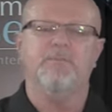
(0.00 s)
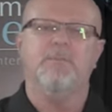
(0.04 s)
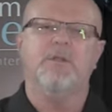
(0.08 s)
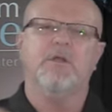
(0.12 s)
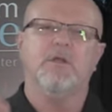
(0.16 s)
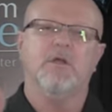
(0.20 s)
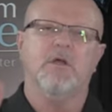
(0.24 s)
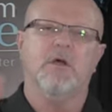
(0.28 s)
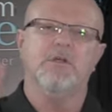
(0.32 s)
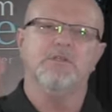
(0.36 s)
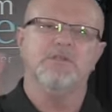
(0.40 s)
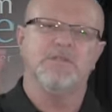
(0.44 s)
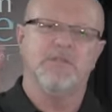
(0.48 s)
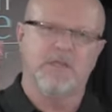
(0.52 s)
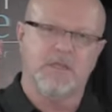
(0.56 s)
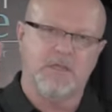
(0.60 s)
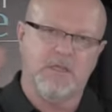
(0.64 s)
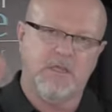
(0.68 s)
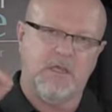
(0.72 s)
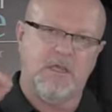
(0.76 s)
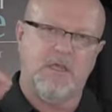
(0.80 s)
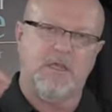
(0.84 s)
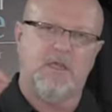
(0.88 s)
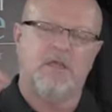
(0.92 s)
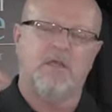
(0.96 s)
because the
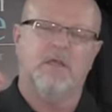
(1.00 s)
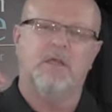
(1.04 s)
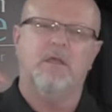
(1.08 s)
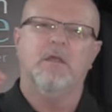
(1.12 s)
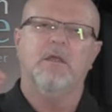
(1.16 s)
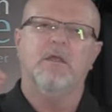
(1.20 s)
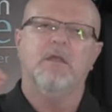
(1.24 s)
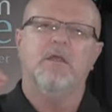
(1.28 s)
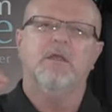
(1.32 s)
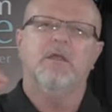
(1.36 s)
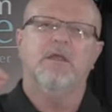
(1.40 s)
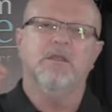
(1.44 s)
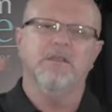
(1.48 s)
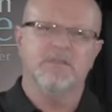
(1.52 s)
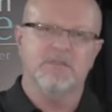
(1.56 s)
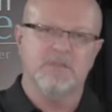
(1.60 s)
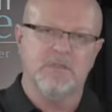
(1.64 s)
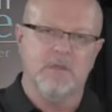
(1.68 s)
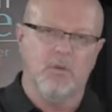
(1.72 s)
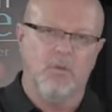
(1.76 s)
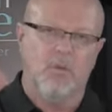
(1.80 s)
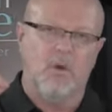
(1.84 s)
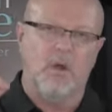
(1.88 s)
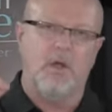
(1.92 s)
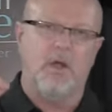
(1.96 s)
king is
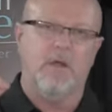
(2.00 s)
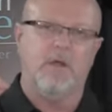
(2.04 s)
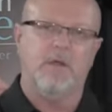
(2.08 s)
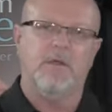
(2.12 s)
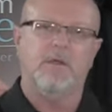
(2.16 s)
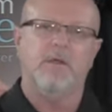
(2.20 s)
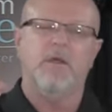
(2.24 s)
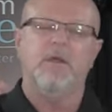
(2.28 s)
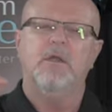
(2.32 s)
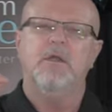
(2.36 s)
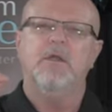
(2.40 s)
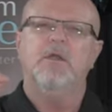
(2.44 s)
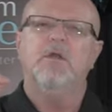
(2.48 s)
the one